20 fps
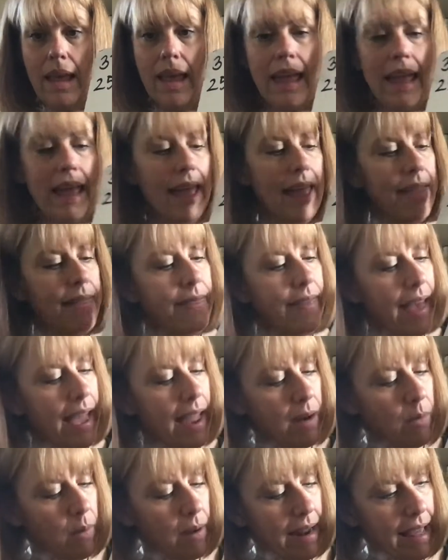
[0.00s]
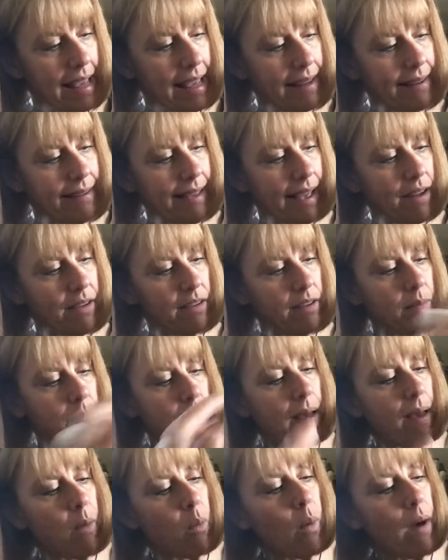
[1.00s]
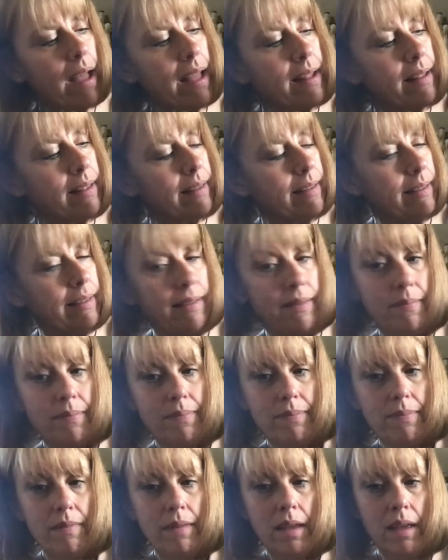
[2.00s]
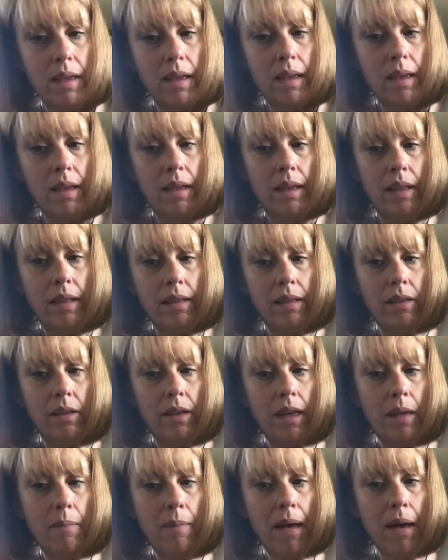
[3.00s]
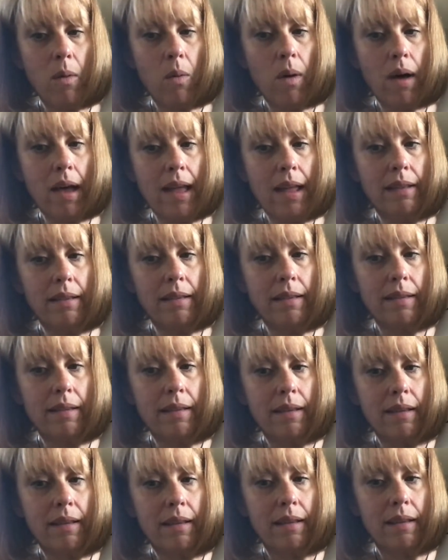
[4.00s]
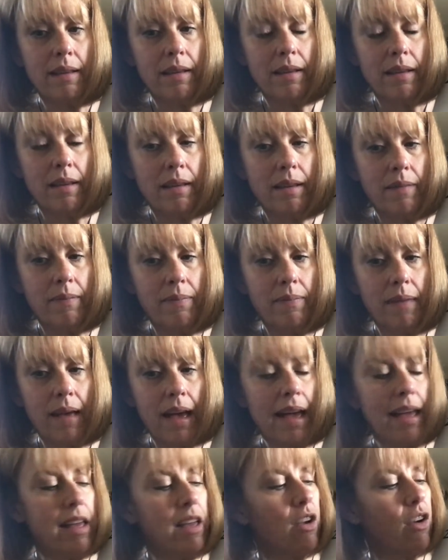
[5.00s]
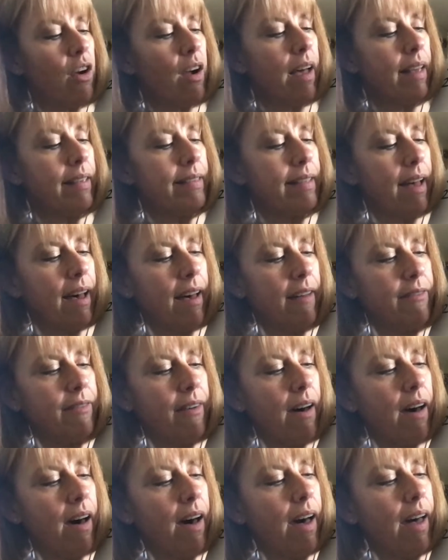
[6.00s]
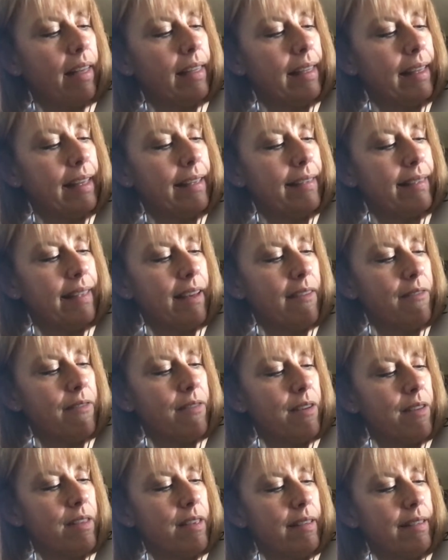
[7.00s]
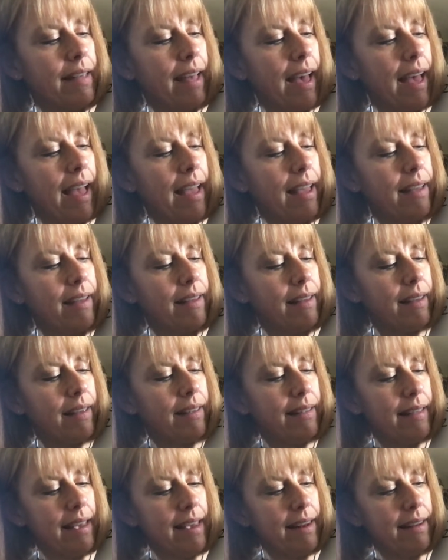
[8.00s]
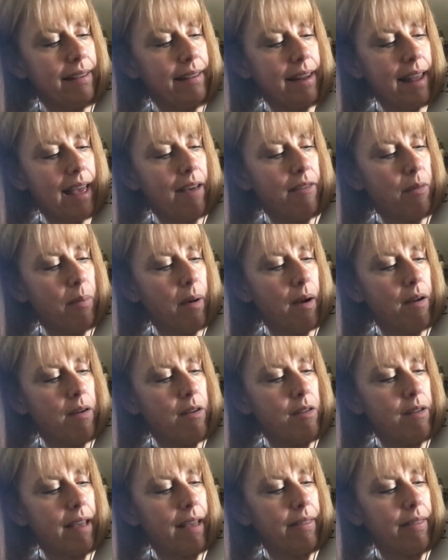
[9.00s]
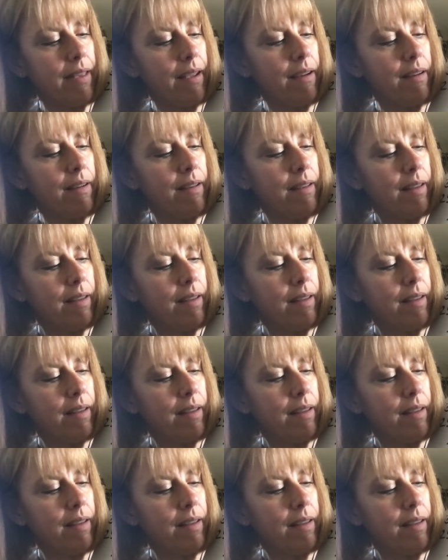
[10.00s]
And then when I get down to my ones, look at my ones. I can cross off all except for this guy because he doesn't have a partner down there.